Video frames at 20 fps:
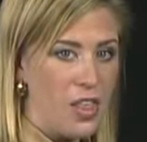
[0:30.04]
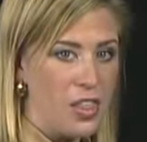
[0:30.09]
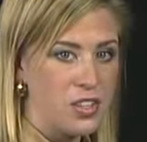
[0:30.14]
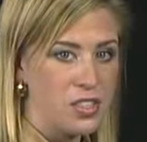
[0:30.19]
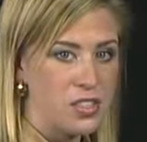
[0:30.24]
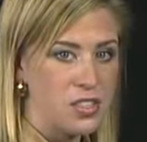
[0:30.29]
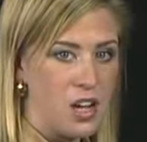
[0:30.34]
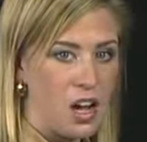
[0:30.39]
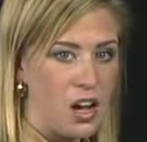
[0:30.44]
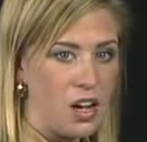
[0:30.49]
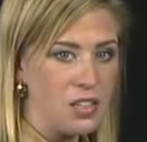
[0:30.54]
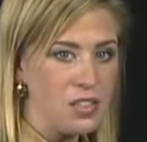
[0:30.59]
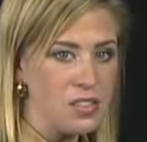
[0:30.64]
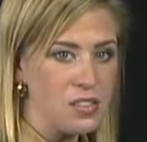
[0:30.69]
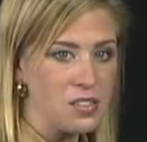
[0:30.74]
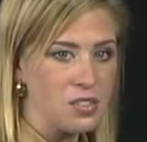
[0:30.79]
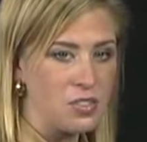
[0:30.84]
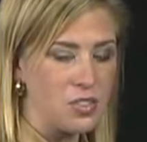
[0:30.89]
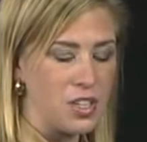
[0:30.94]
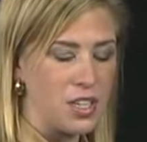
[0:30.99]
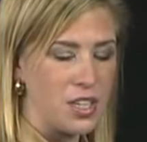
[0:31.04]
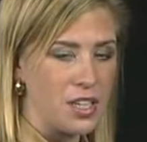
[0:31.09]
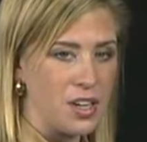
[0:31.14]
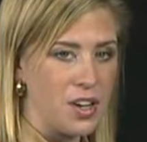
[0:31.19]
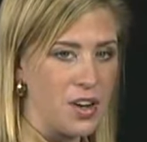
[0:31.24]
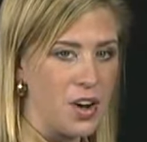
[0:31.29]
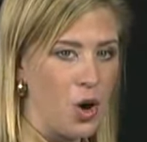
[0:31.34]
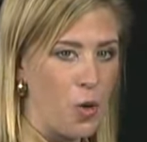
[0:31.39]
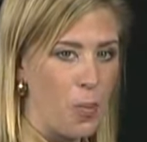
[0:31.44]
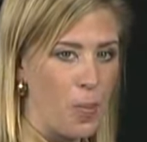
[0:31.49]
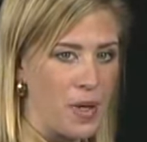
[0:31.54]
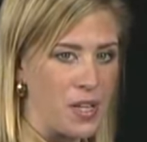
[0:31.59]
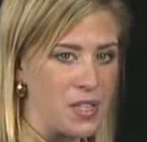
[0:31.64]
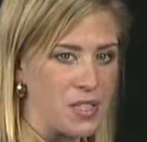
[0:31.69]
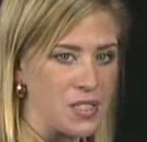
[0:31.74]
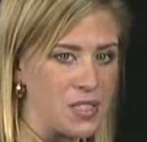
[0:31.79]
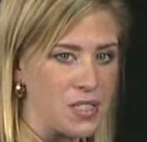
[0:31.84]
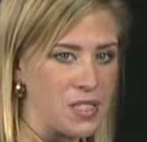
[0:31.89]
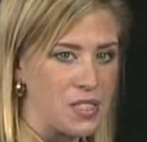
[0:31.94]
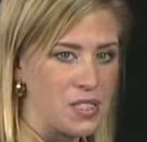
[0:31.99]
The song's screen
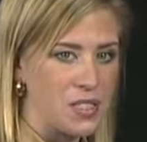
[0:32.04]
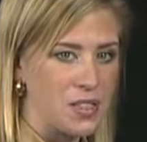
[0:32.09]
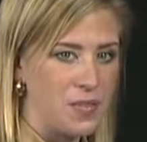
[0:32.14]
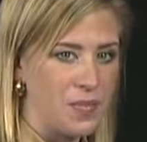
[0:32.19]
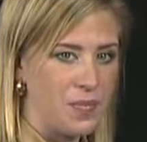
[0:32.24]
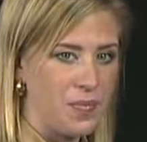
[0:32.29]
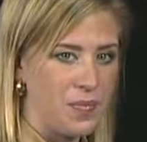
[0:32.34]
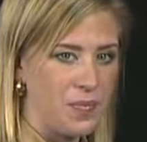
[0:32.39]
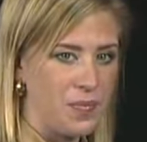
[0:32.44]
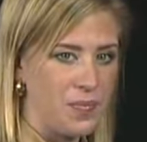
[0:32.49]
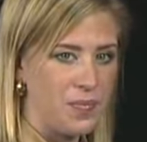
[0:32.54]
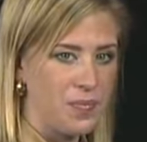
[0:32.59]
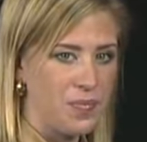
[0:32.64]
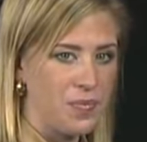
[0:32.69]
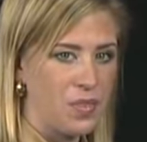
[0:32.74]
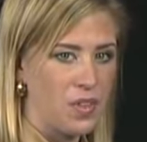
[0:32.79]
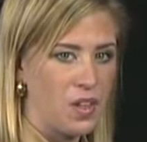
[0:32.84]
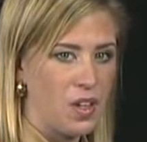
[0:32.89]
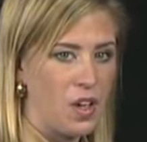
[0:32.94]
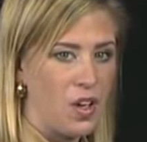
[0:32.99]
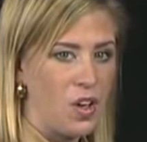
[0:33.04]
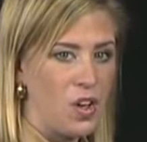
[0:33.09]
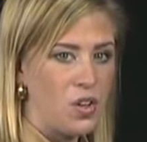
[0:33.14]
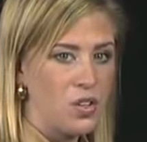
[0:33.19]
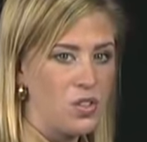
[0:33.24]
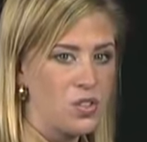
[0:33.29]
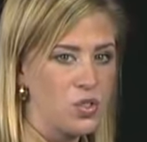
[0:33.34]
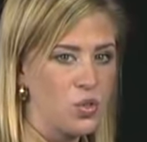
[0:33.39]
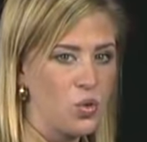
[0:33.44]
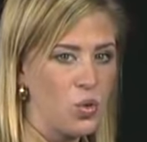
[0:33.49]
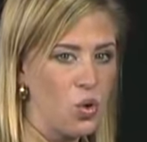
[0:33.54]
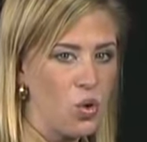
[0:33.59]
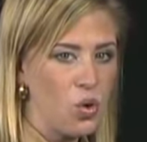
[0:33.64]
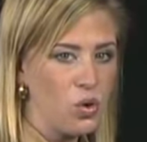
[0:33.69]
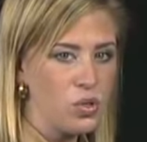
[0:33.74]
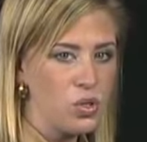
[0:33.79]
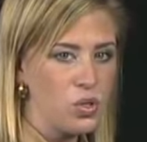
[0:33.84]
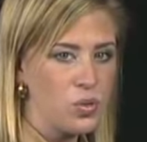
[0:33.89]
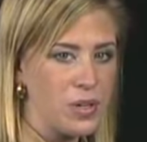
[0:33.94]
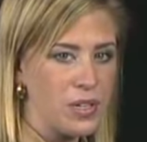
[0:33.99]
opens.
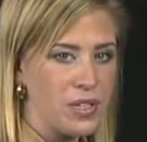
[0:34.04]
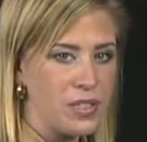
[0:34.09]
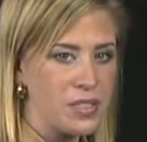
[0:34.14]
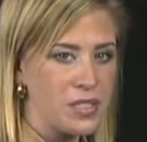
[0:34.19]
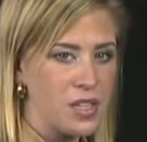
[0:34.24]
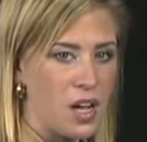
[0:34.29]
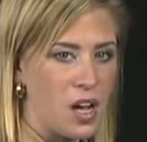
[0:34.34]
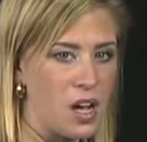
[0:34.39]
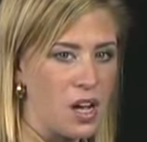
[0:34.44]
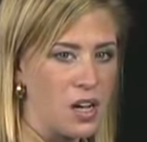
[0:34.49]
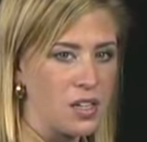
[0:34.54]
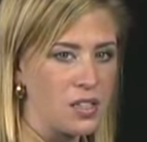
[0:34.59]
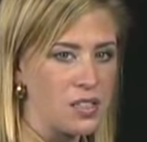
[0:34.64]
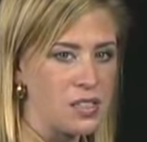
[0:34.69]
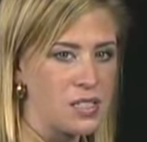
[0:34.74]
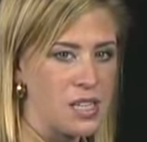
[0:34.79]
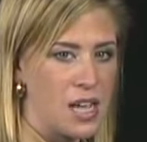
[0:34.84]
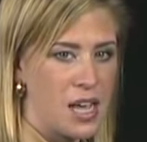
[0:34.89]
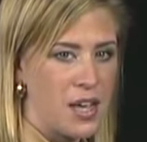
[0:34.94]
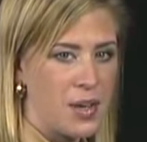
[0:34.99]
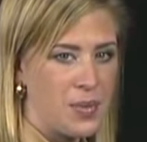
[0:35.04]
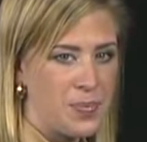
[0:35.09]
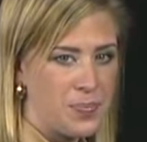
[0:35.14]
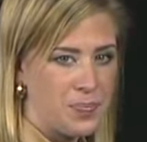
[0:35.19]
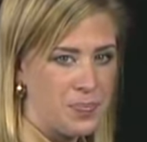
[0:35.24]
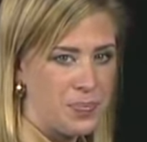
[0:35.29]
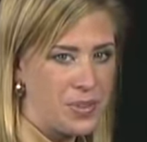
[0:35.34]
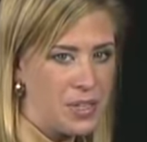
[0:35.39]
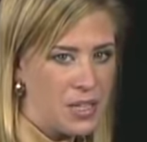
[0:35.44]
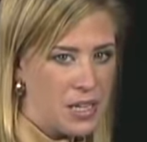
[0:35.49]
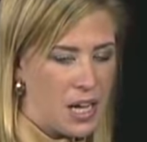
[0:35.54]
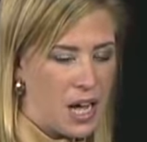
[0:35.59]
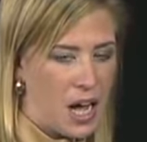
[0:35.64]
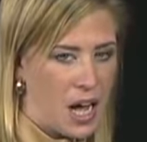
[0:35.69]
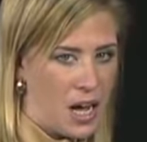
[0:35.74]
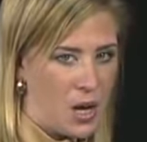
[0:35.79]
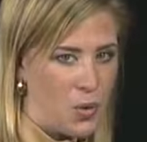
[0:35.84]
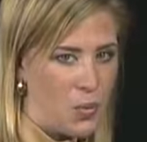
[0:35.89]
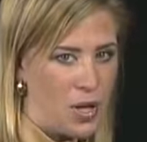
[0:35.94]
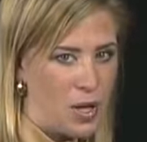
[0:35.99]
Scroll to a song, say
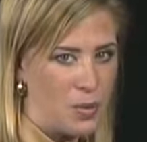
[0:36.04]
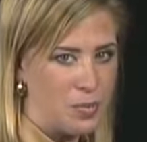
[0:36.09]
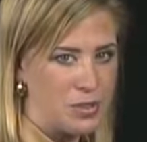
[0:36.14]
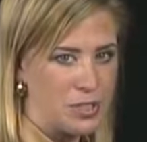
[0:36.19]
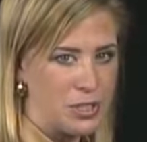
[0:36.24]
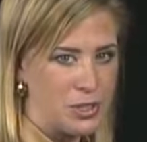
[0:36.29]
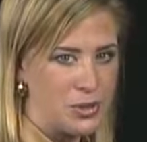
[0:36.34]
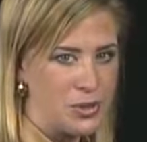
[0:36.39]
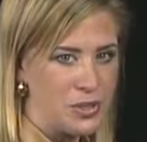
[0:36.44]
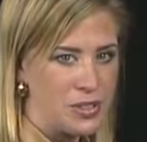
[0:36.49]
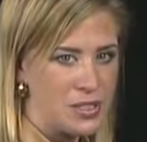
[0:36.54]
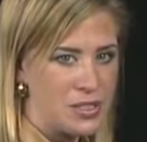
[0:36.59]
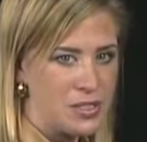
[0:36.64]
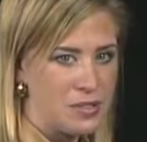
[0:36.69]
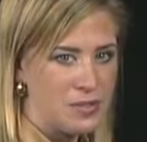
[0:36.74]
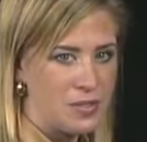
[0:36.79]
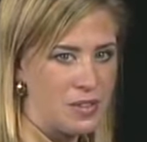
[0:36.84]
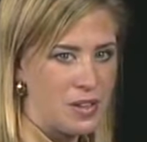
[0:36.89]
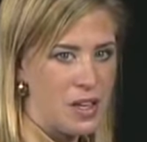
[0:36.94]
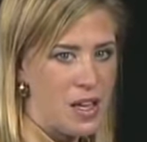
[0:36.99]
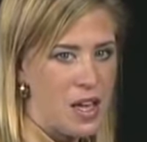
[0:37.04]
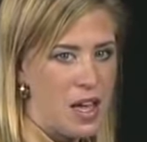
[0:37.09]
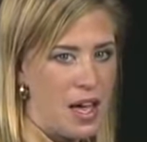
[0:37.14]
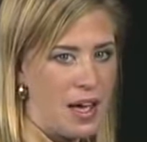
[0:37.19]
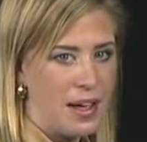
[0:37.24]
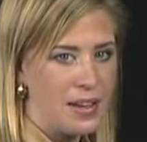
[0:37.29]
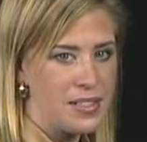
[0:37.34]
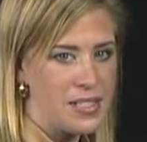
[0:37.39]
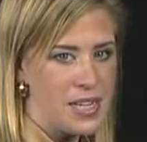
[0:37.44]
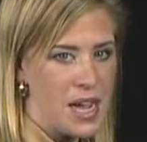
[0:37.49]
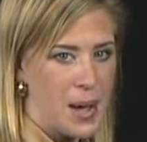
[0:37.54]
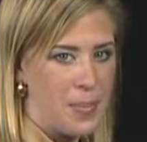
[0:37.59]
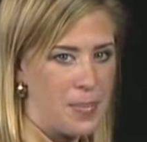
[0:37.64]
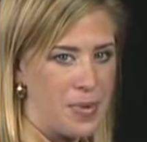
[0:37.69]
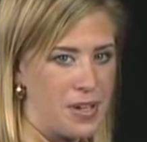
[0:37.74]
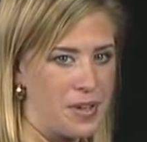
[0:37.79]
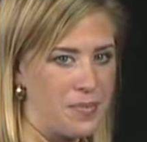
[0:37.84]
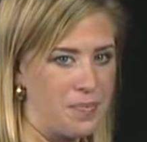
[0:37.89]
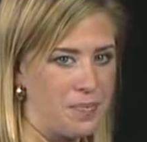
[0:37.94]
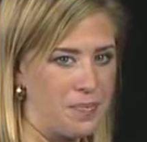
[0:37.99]
Highway Blues, and
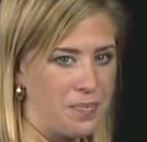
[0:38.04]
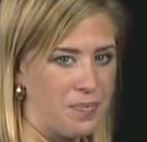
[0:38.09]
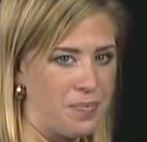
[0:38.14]
tap it.